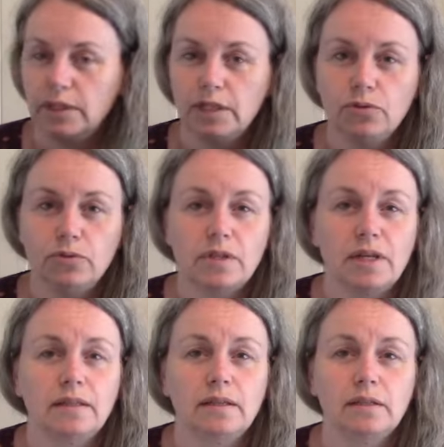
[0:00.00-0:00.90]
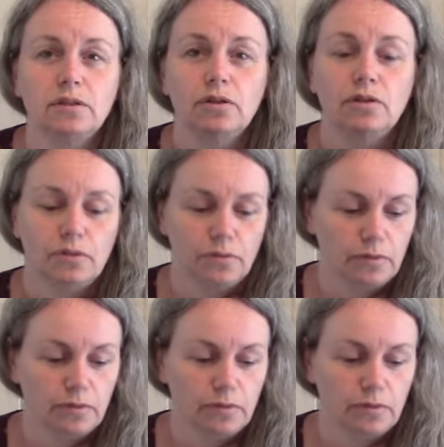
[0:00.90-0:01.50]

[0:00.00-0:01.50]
I use hand-dyed yarn,